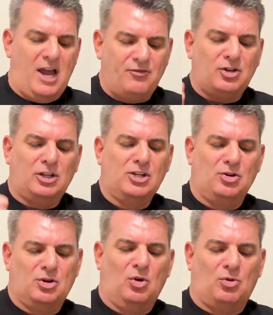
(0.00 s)
have
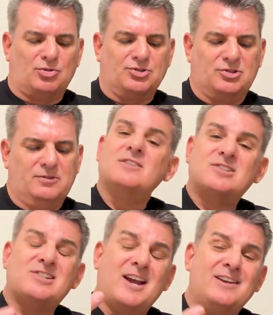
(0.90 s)
clear goals. The
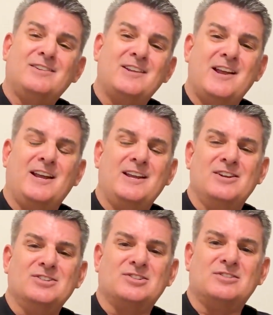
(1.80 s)
second thing
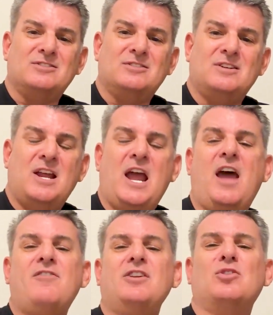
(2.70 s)
is
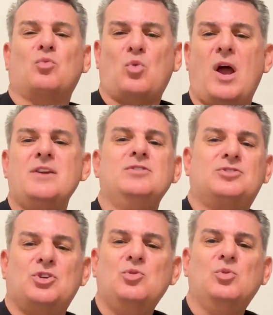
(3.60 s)
having the right
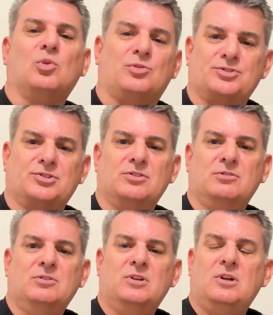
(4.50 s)
tools.
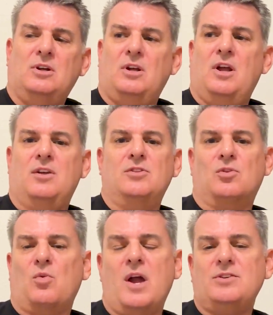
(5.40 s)
And
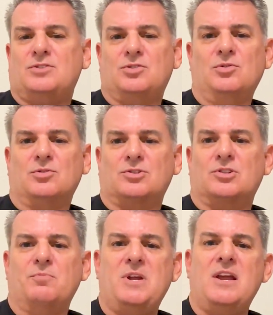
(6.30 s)
the right tools
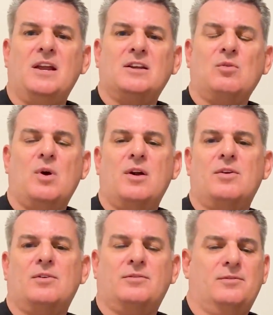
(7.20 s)
could be
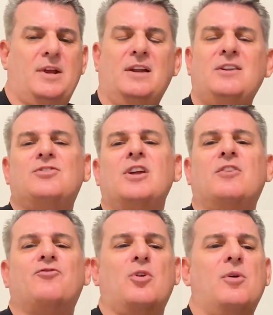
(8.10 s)
anywhere,
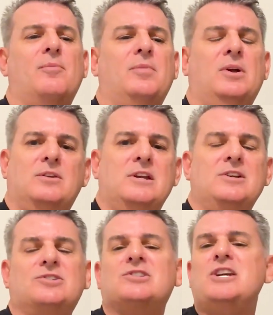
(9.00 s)
anything from
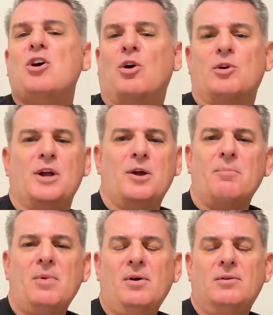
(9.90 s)
the
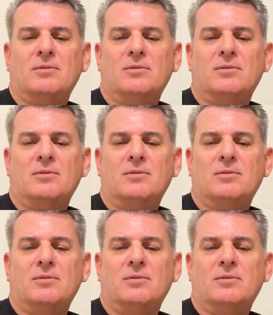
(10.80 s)
CRM,